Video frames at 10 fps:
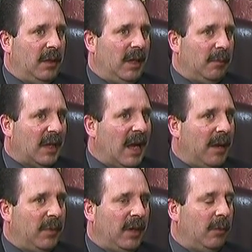
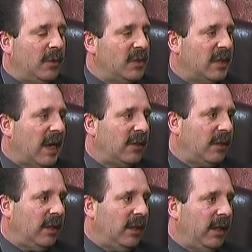incompetent, which is
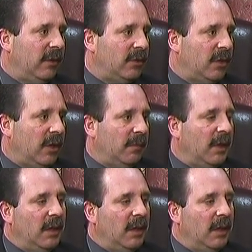actually a legal term,